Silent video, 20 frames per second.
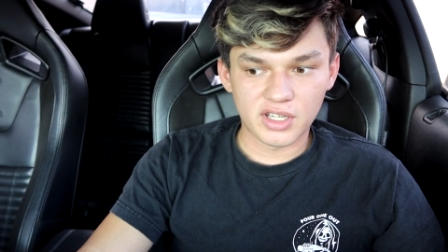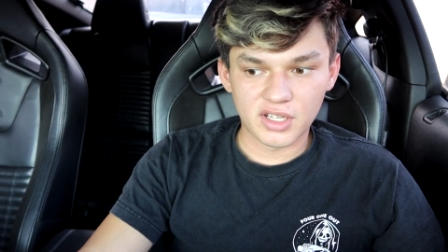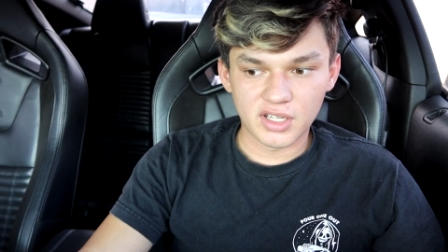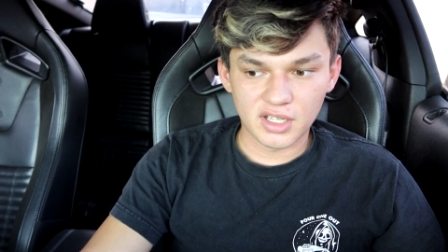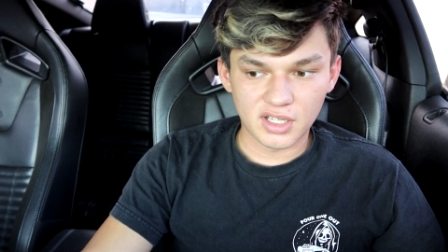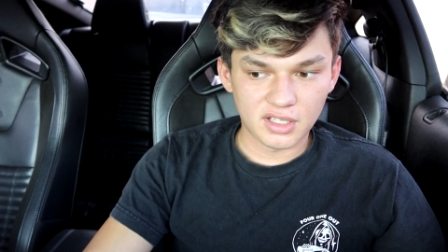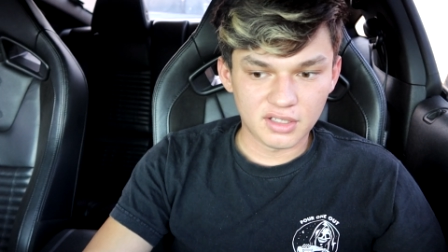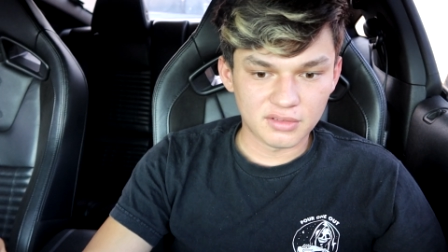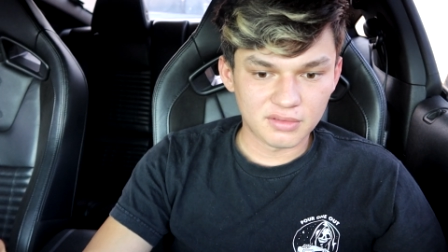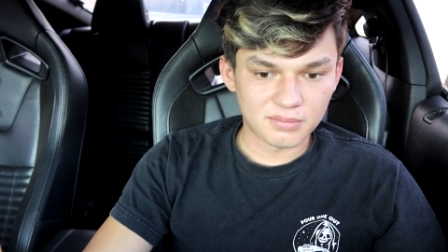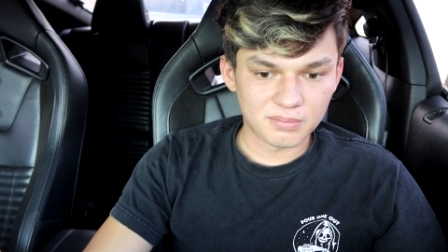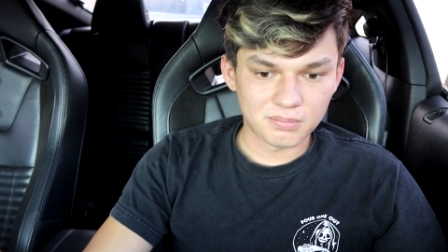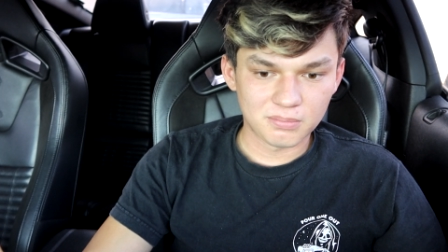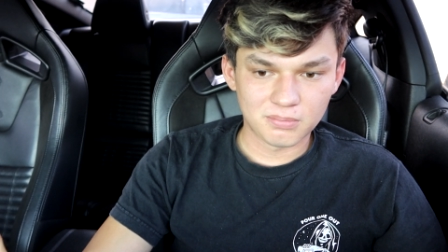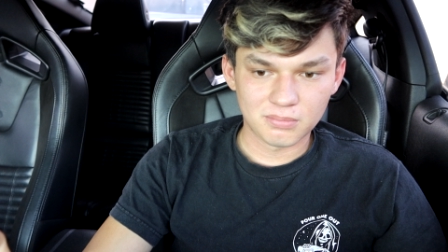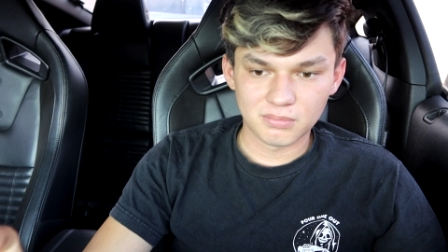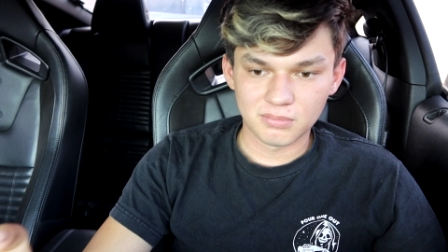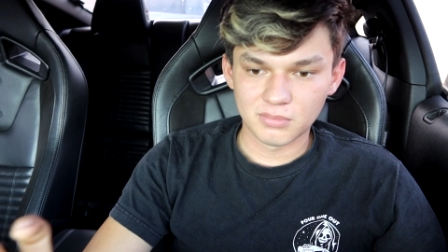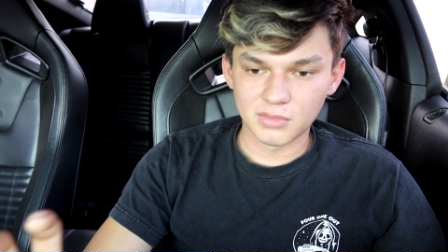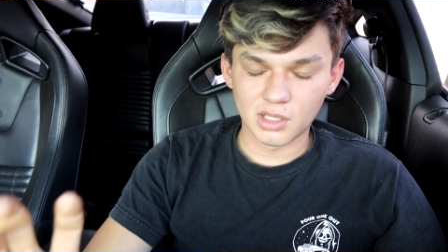and
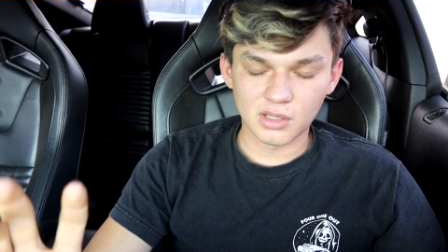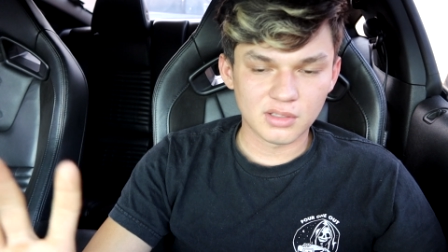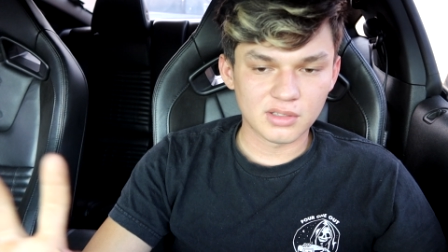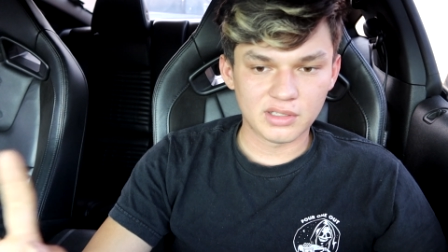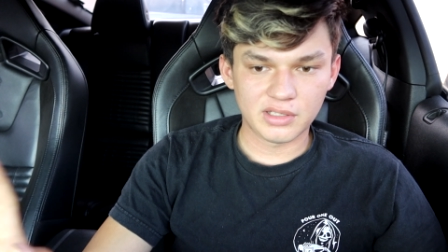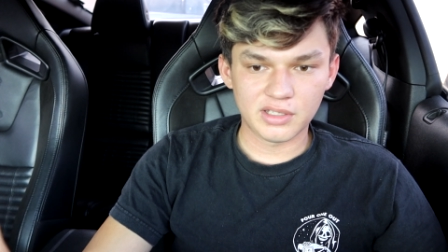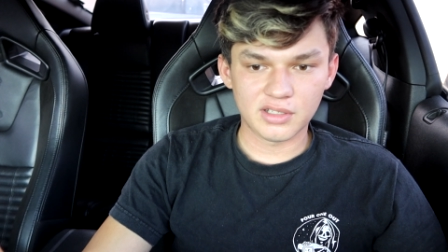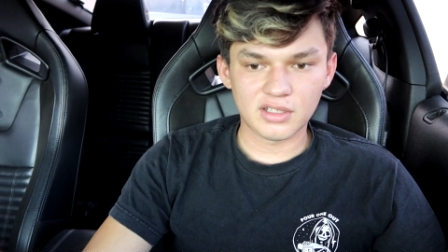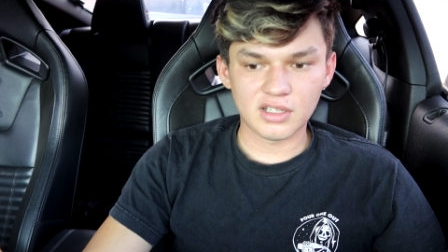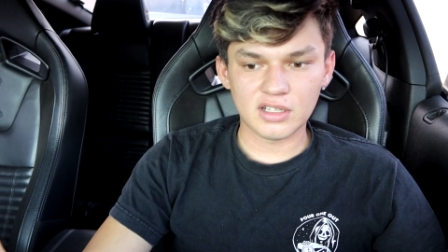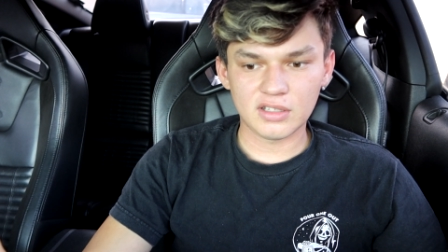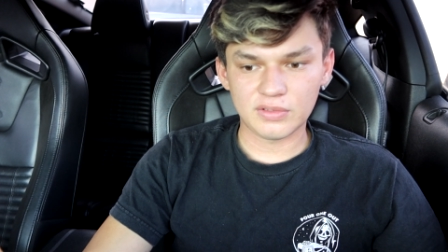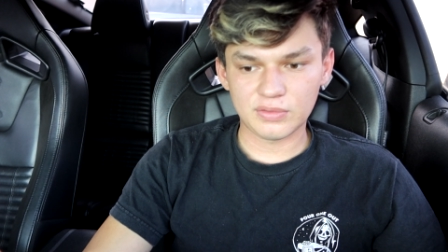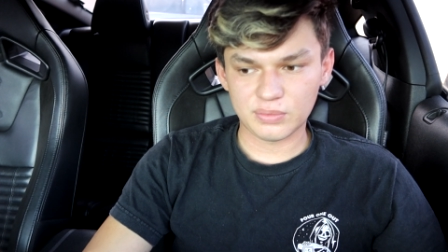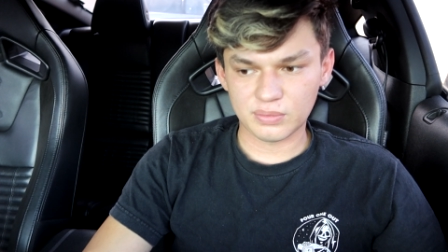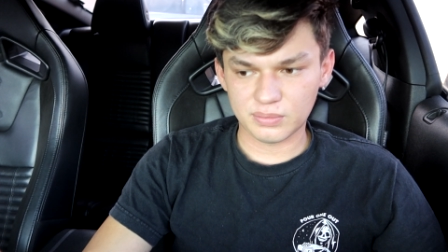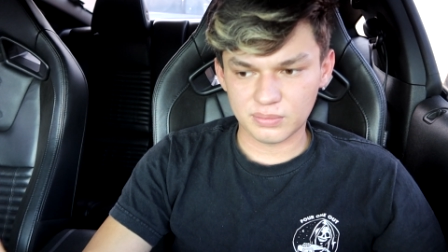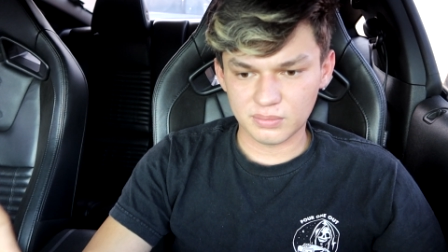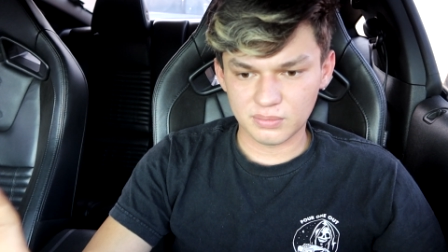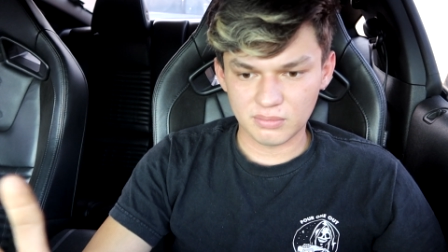luckily
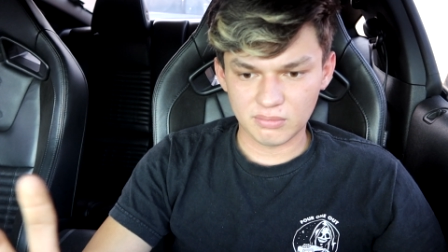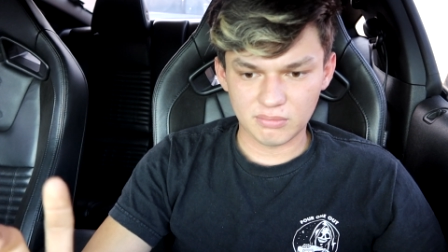enough,